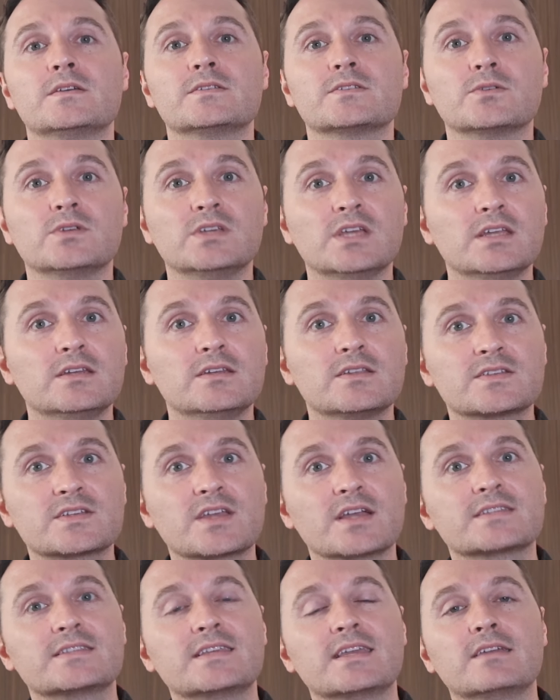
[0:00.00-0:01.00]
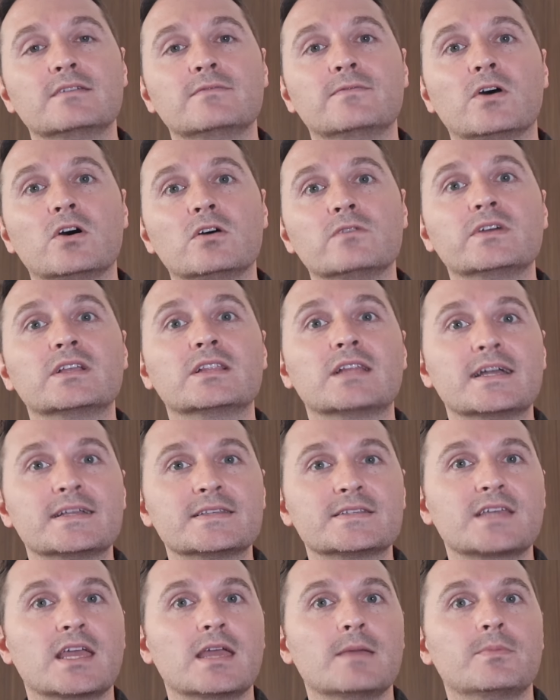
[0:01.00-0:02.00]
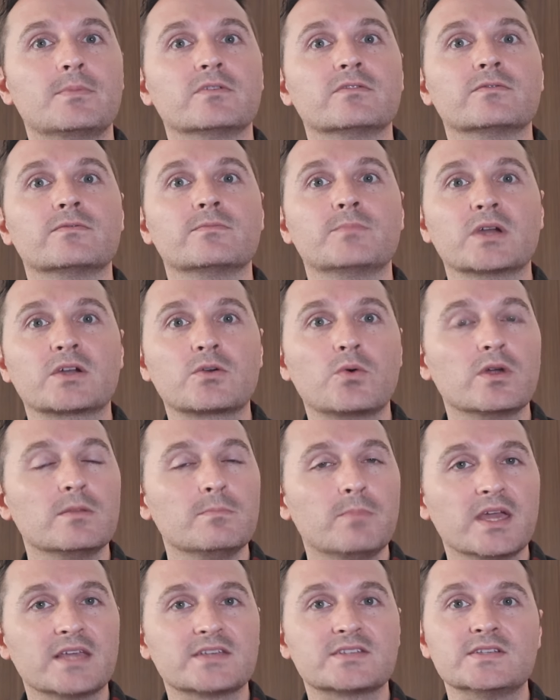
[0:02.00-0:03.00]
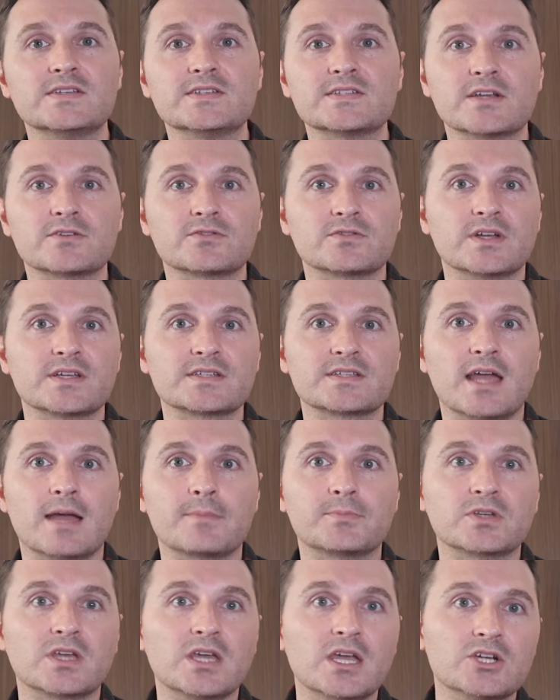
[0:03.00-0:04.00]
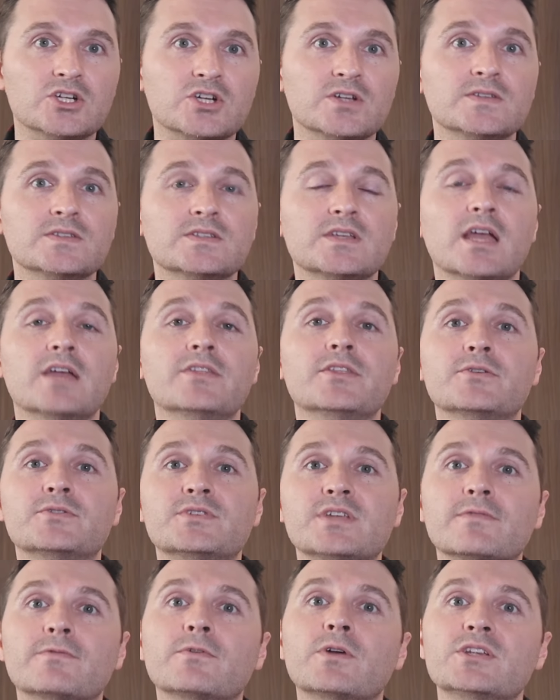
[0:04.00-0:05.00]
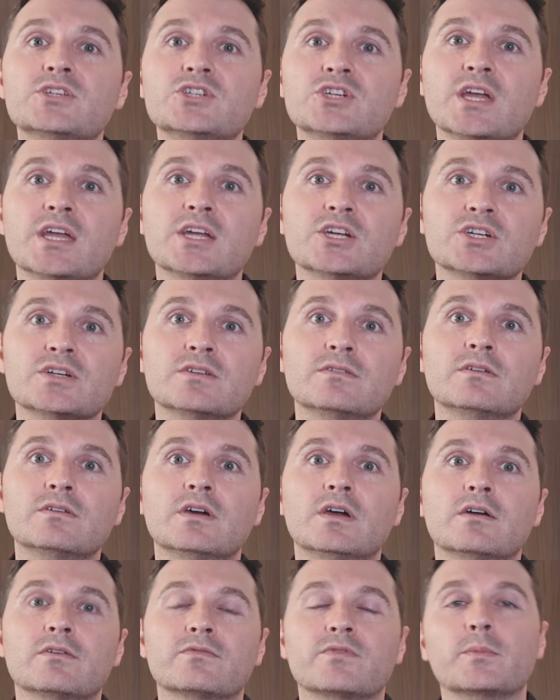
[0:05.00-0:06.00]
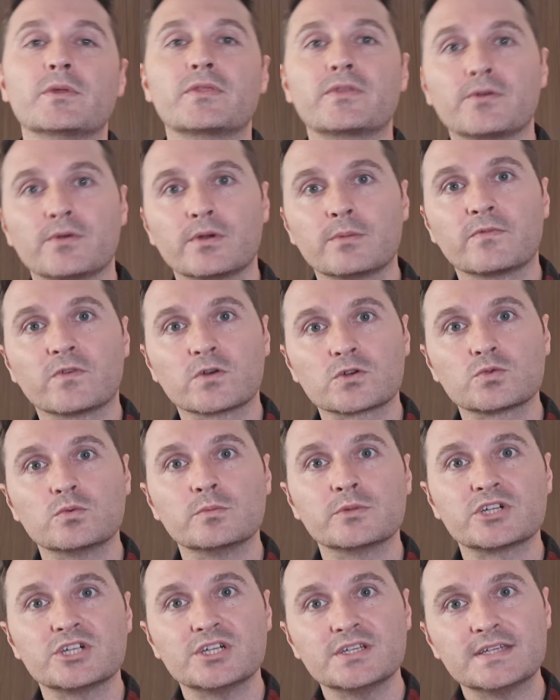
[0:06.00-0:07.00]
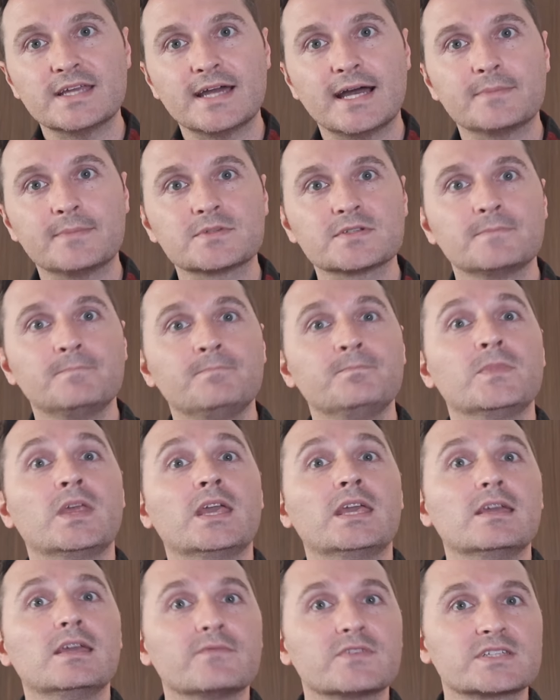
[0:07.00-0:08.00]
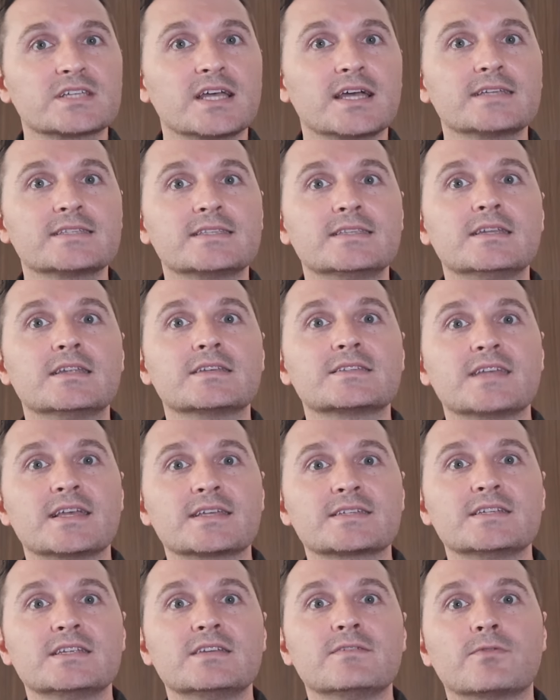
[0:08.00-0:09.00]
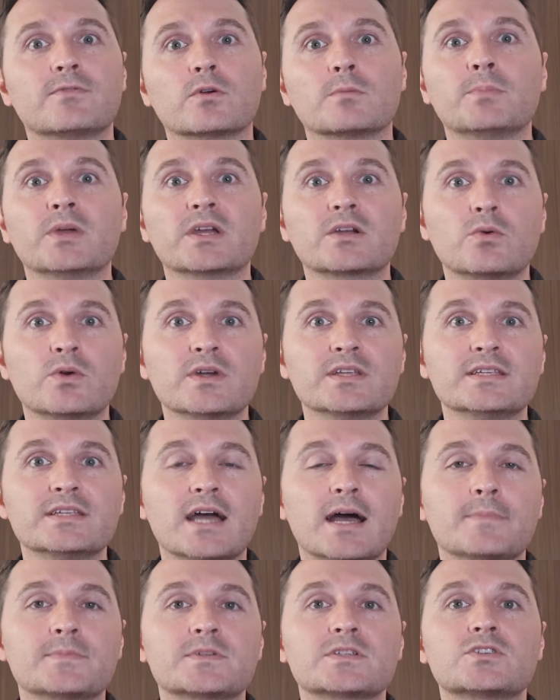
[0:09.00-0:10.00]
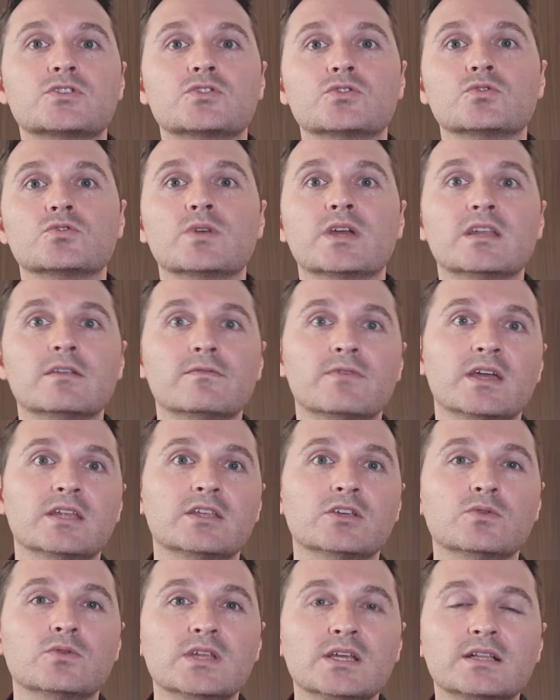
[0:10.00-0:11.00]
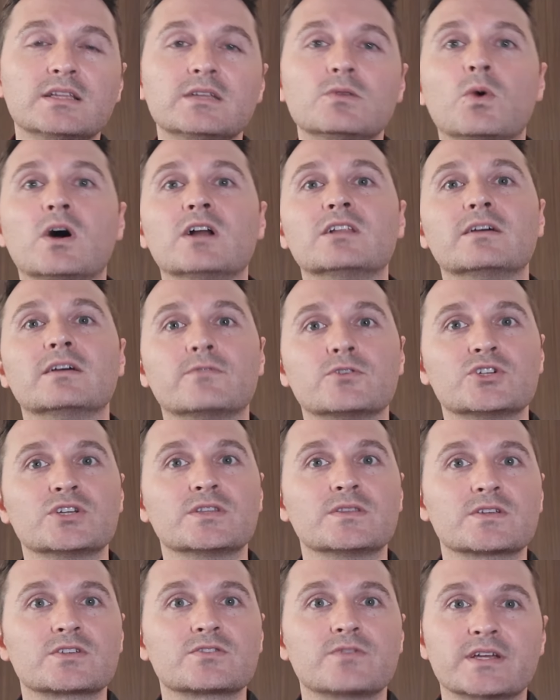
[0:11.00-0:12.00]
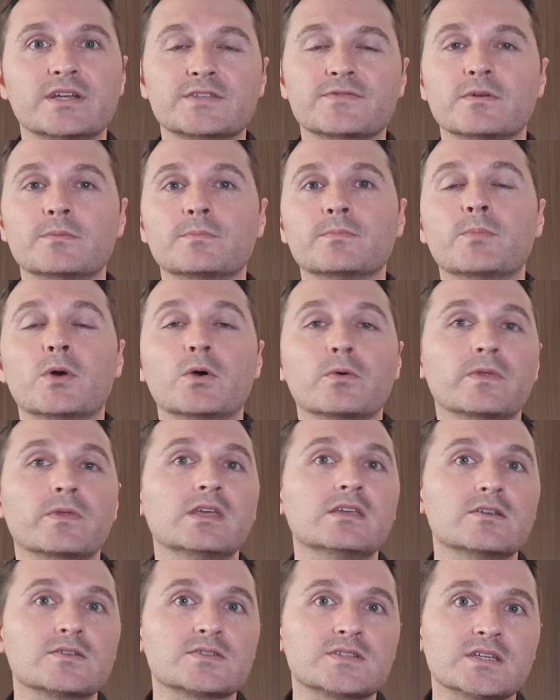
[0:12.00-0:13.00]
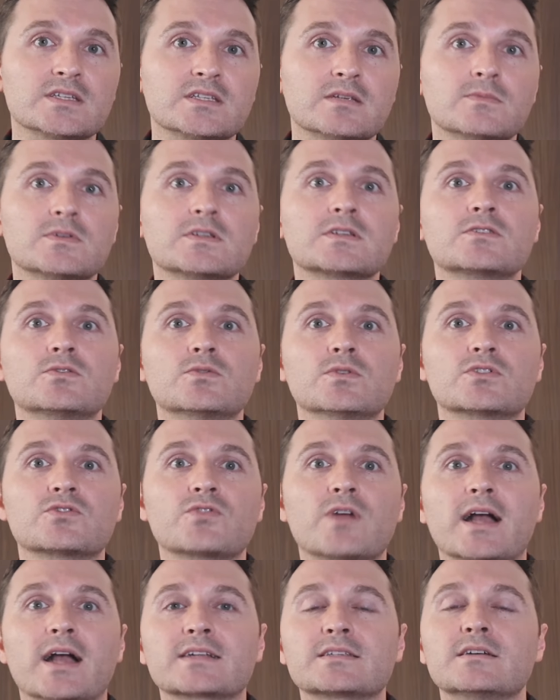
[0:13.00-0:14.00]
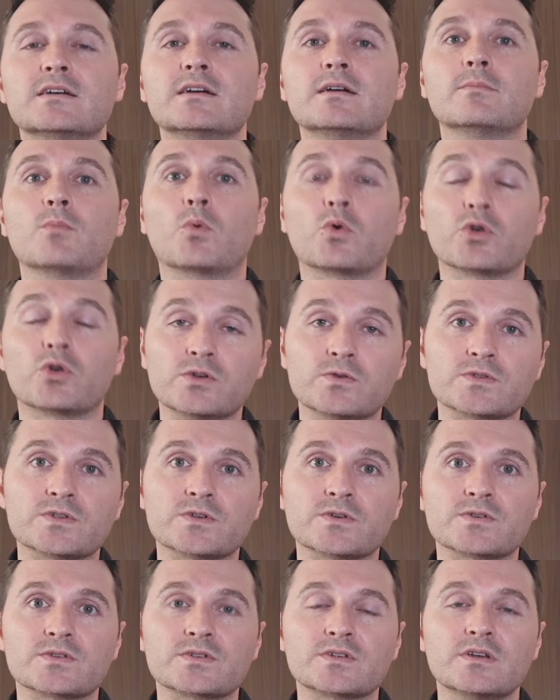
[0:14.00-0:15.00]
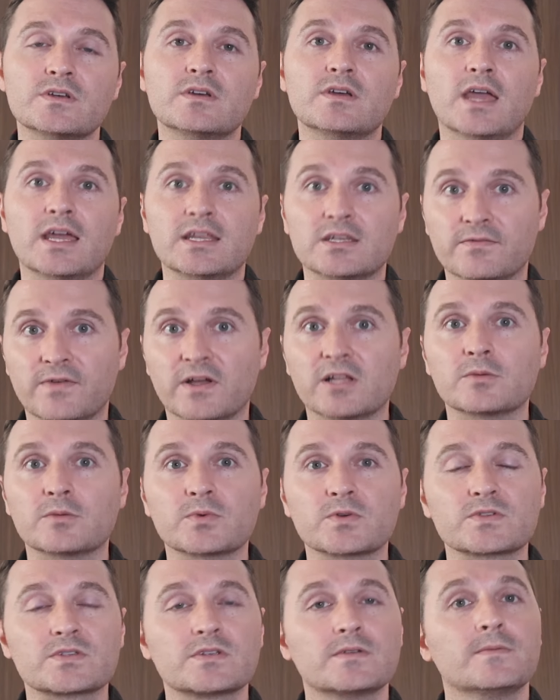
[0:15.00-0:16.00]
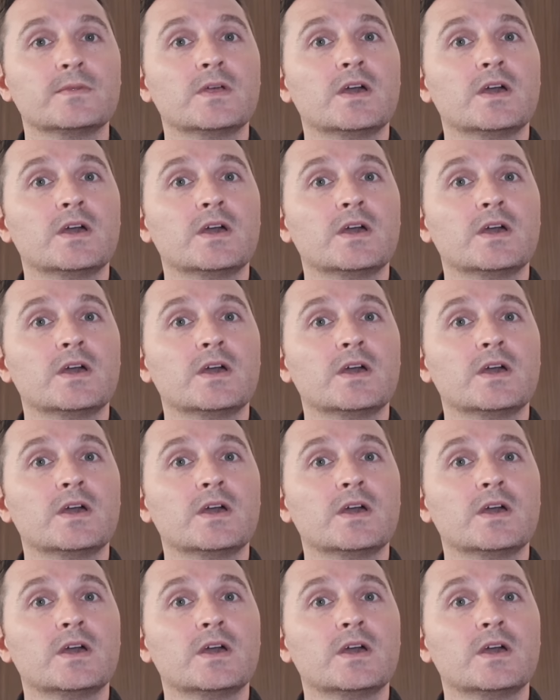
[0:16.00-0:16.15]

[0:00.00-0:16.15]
So Yin discussed the evolving landscape of Bitcoin-based decentralized applications and their differentiation from Ethereum virtual machine dApps. He emphasized the necessity for Bitcoin dApps to innovate uniquely while leveraging the strengths from both ecosystems to attract more users and developers.